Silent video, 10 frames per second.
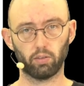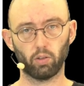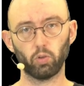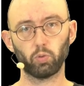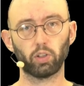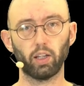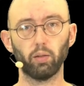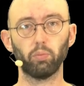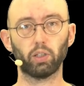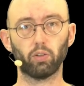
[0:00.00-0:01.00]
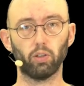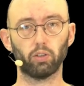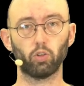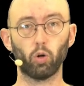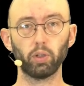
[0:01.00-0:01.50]
Those would then be
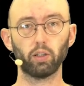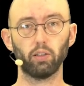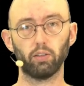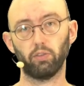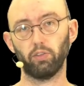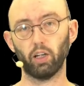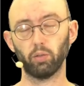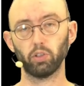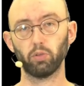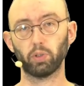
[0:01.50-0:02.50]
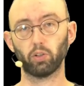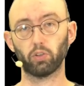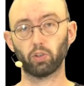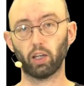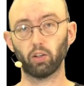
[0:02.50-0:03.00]
called nominal variables
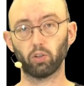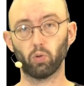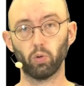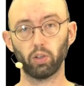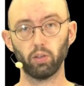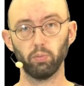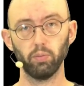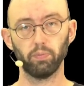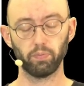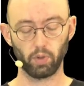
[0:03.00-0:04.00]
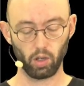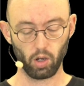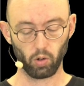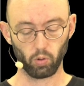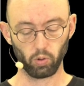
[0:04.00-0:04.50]
because you cannot order them.
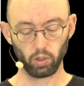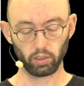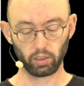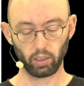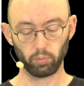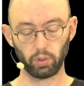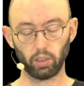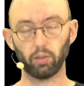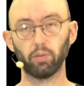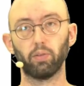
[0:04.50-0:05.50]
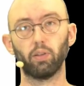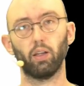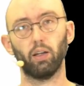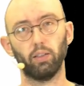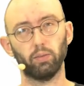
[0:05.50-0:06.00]
Or it can be
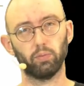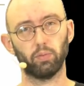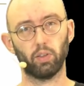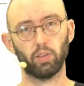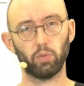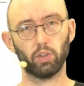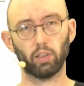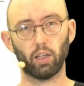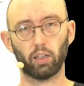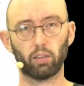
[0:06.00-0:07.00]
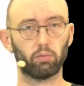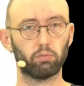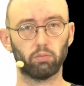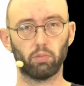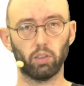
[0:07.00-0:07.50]
something like
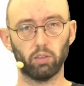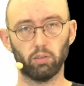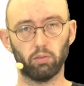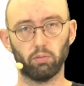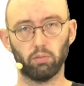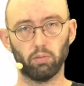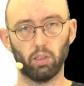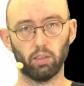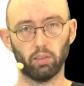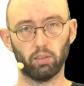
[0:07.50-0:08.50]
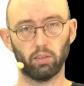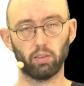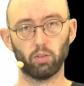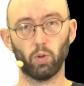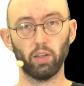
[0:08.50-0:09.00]
the
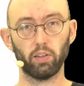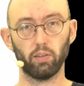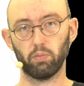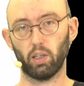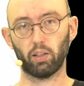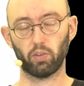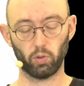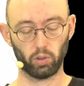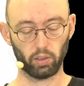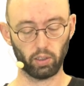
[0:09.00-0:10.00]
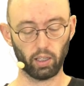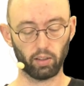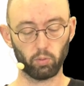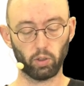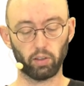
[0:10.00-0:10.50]
weather at a certain
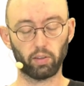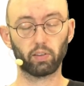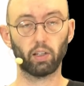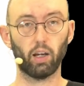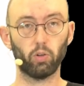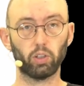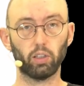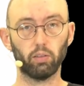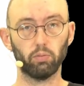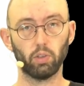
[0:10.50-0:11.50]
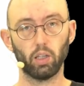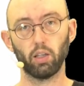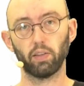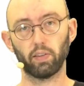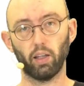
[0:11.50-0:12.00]
day, whether it's cloudy,
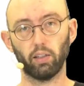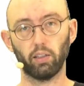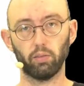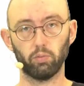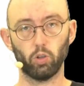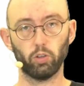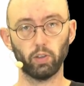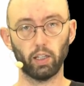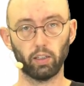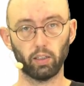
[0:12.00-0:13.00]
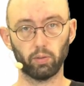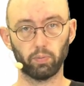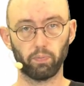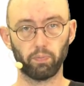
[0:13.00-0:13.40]
sunny, or rainy.